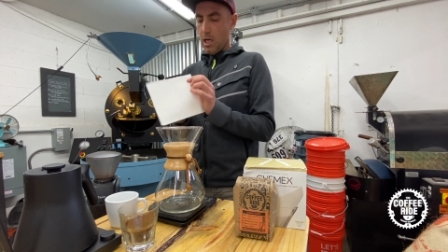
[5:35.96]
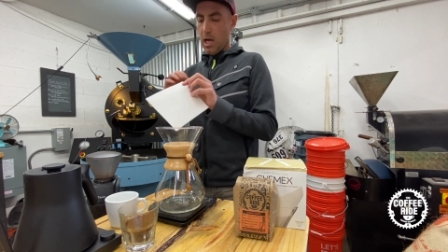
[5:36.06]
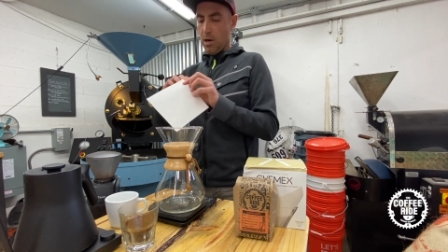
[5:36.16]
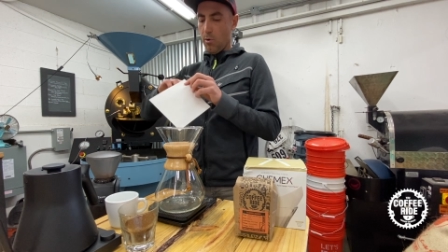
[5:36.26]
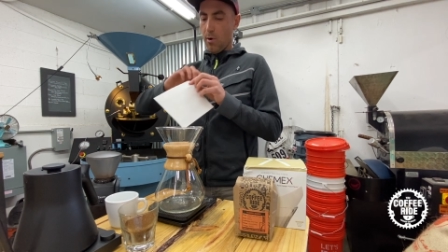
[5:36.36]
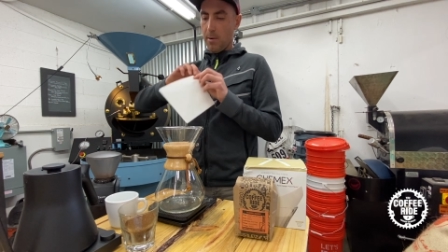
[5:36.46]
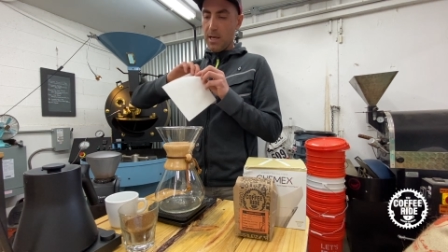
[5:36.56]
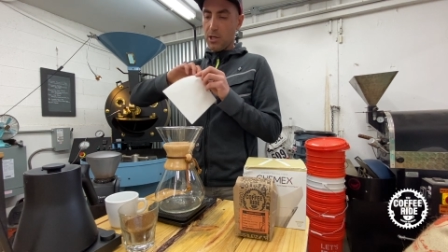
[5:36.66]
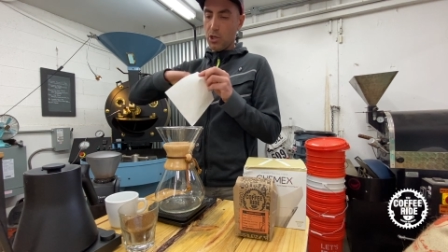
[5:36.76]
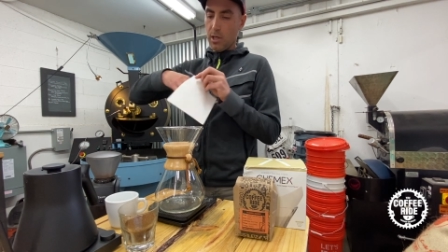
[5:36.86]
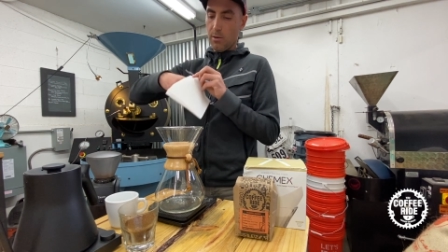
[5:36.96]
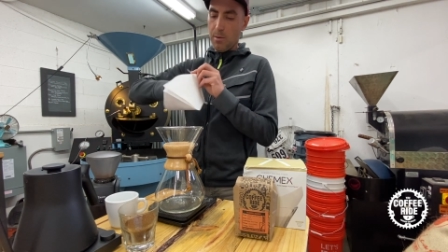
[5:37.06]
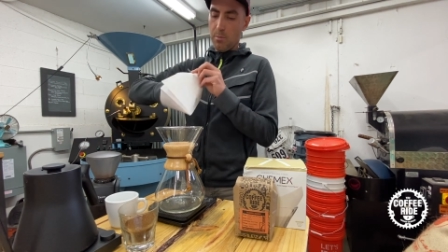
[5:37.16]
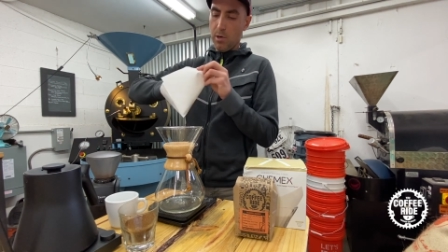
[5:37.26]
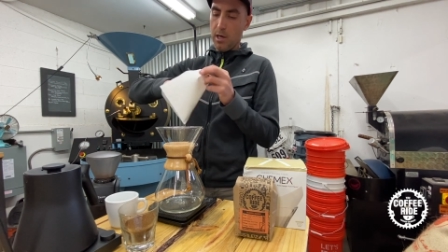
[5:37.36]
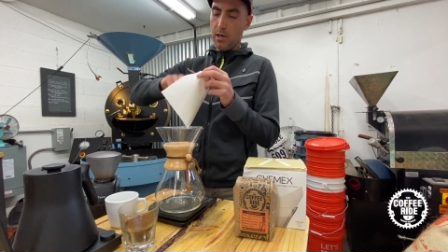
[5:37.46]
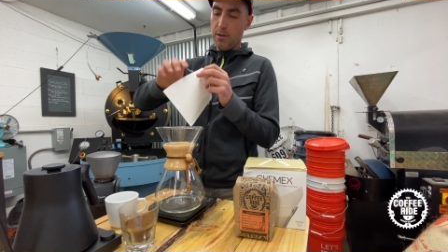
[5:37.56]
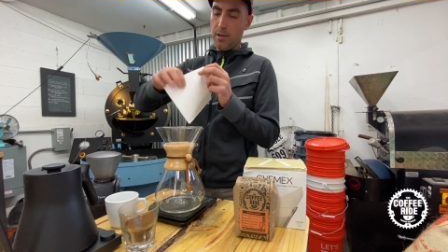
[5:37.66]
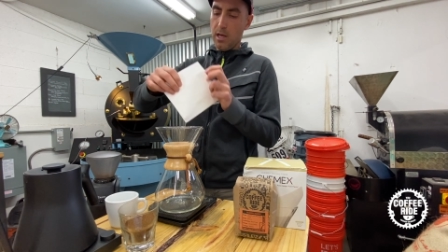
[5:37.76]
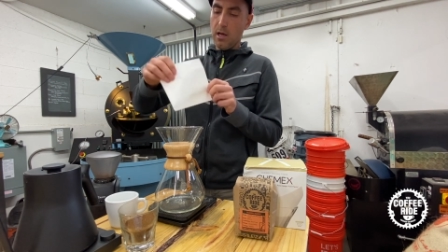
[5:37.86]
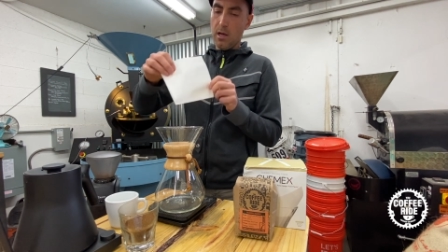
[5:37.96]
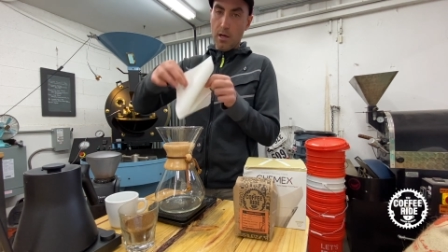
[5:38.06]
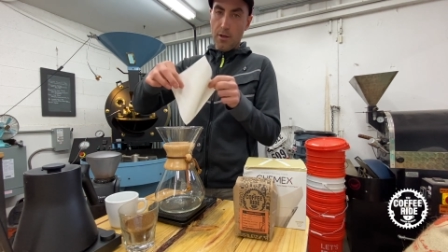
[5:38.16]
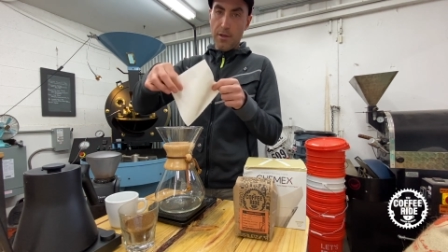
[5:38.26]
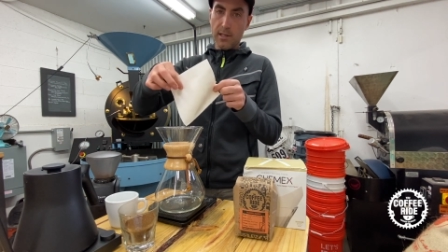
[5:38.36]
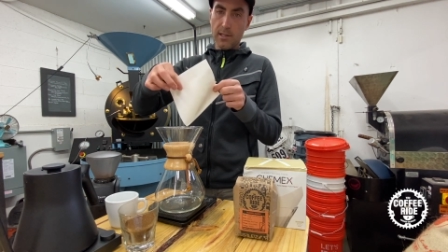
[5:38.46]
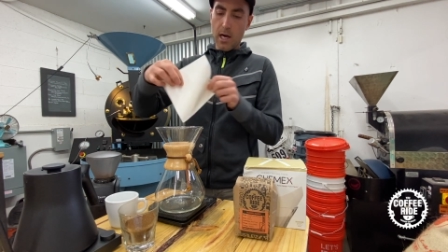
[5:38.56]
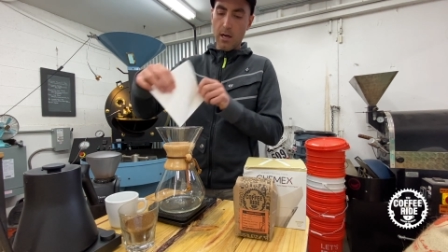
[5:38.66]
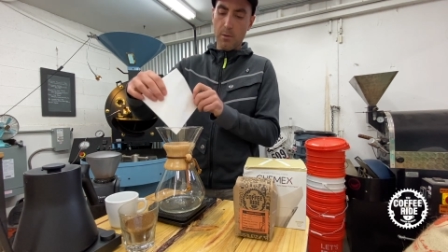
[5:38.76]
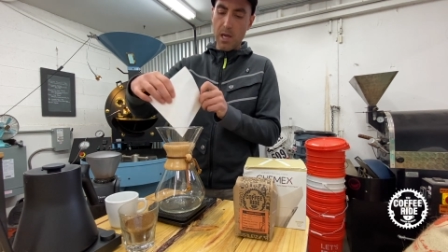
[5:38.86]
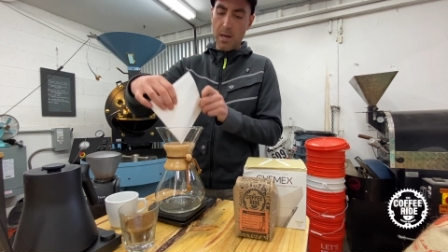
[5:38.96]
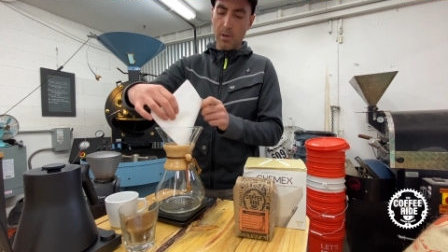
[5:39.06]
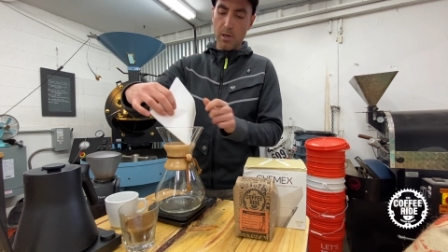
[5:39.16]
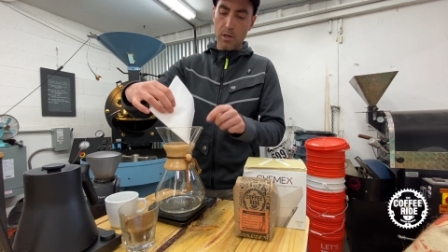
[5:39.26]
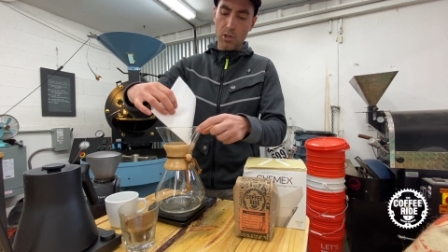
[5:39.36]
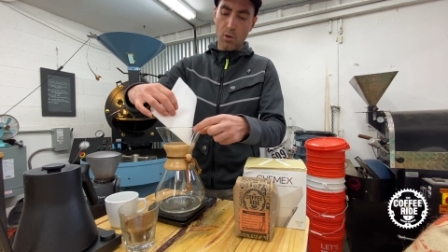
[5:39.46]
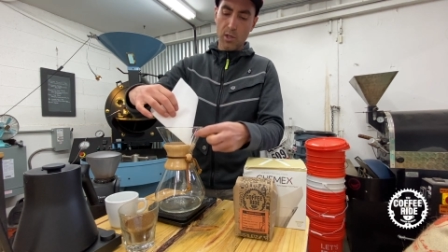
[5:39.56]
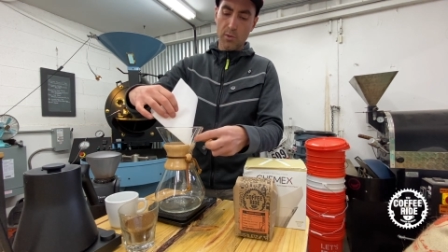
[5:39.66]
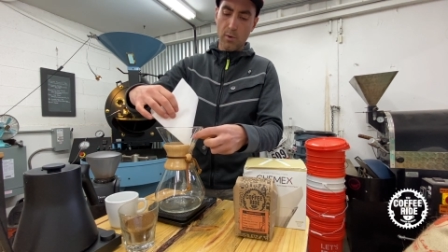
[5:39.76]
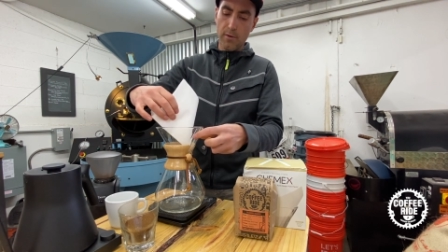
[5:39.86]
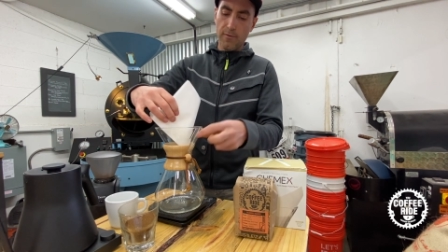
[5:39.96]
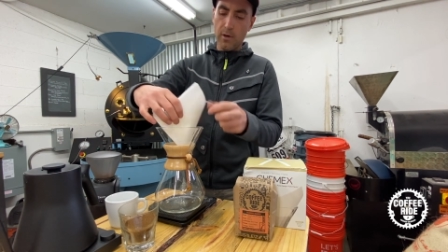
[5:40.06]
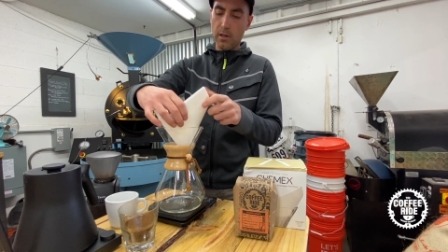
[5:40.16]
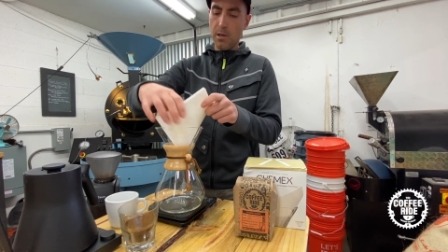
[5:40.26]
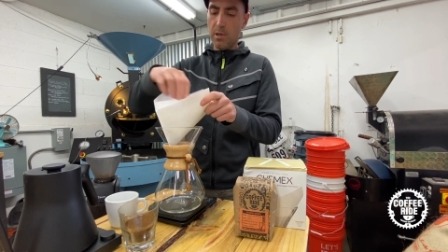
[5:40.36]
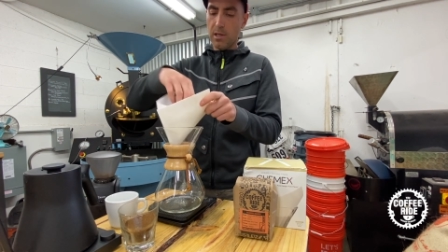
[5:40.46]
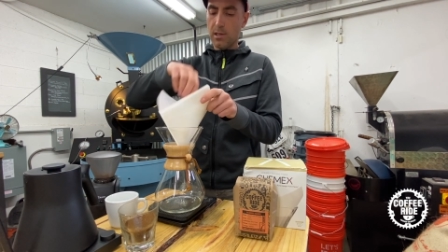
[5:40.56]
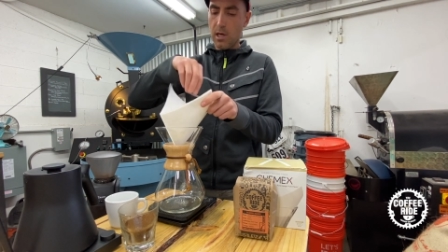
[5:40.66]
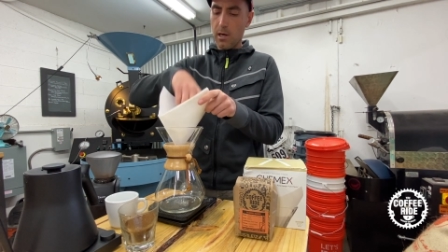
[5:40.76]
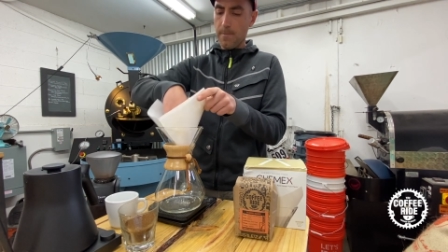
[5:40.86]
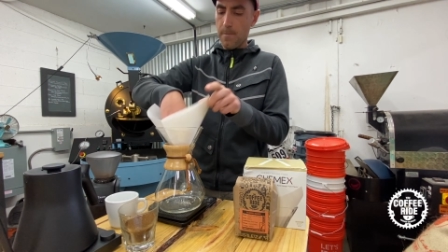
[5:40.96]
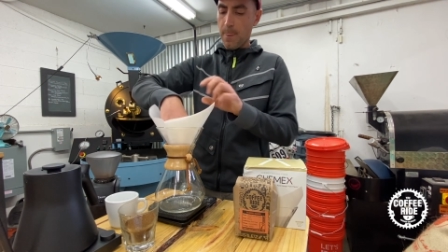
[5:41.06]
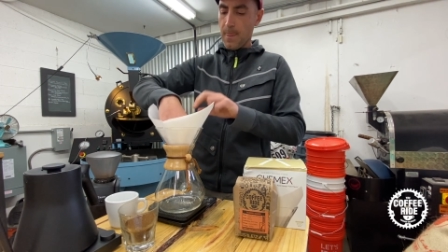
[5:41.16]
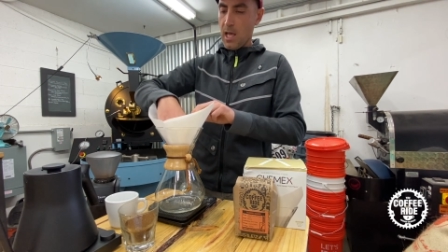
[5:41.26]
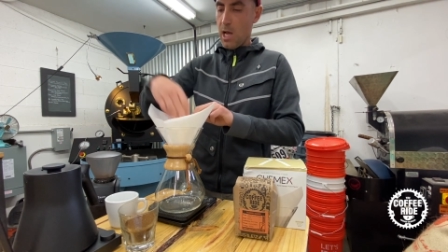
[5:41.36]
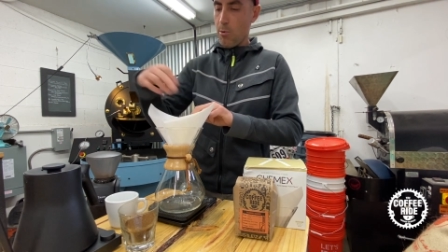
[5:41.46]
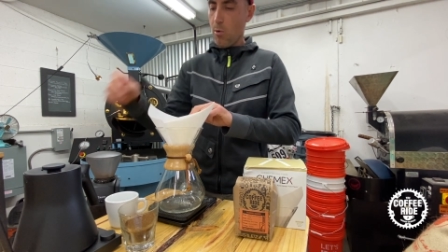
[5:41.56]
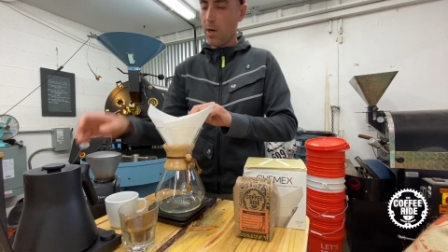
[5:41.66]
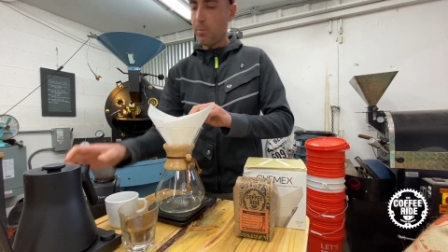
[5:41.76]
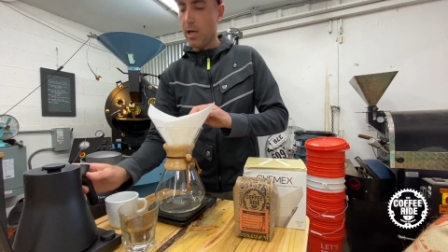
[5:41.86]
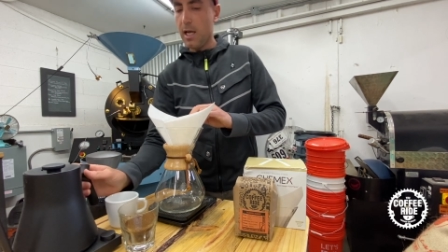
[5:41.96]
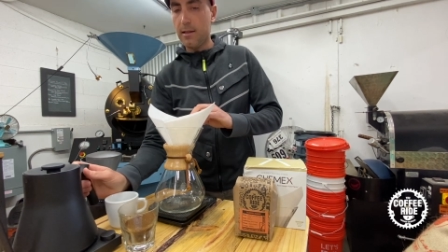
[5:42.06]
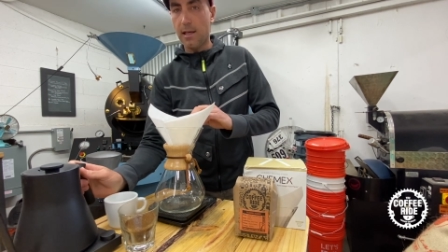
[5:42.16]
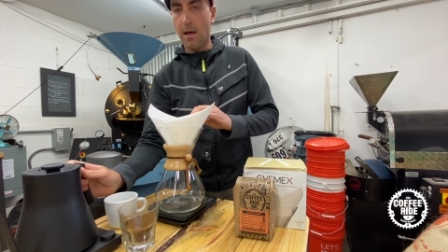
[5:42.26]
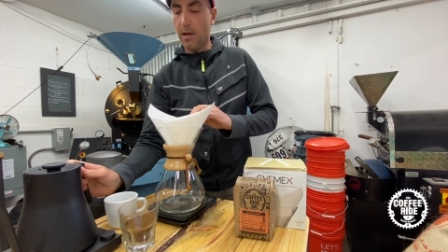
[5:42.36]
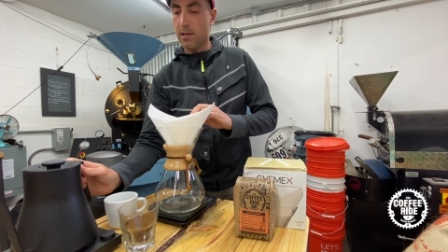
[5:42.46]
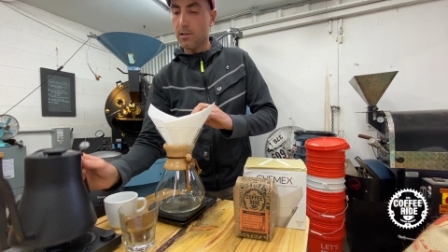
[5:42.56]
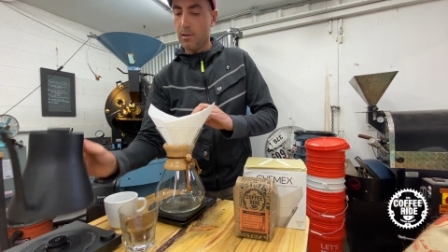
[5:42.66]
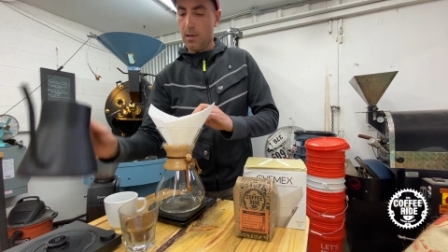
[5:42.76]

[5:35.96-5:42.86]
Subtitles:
and we want to make sure that we put the thick side of the paper towards where the front lip is here, and we want to preheat the Chemex.